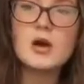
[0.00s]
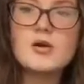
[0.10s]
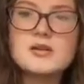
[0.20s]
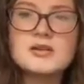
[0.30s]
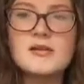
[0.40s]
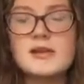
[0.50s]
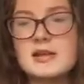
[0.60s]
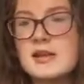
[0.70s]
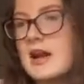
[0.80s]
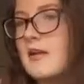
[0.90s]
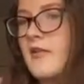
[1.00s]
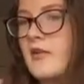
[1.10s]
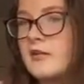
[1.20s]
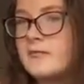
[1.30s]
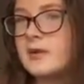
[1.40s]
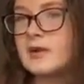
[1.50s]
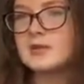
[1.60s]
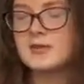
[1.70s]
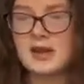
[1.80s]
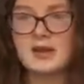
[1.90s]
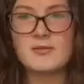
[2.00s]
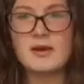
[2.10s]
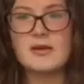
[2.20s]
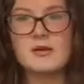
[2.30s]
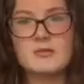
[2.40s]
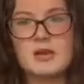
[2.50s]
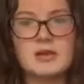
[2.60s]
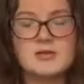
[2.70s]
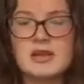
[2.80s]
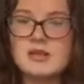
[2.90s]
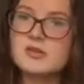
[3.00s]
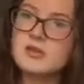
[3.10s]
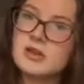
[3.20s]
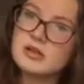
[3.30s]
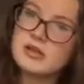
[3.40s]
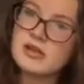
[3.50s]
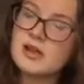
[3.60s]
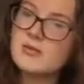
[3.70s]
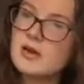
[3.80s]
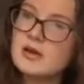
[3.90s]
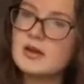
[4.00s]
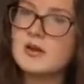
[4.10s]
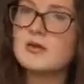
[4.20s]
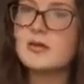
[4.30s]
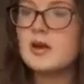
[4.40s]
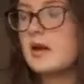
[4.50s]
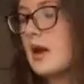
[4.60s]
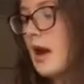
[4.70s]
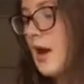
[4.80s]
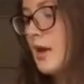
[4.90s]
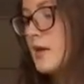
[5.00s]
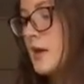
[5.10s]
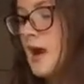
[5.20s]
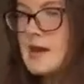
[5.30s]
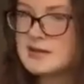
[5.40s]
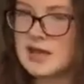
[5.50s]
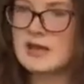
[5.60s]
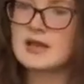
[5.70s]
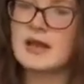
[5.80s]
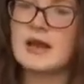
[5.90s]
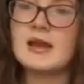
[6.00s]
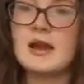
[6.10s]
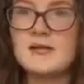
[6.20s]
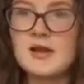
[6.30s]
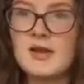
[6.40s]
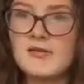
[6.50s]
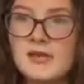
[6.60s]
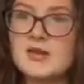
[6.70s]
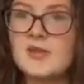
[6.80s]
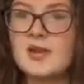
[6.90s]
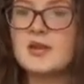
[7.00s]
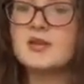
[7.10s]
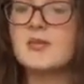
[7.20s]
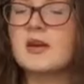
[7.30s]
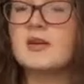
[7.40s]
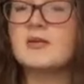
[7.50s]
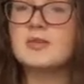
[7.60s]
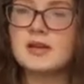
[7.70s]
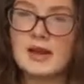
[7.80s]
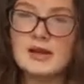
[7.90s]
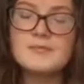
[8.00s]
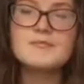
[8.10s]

Also, this is kind of obvious, but like because my school uses Edmodo, and today's Saturday, and I think this video should be going up today.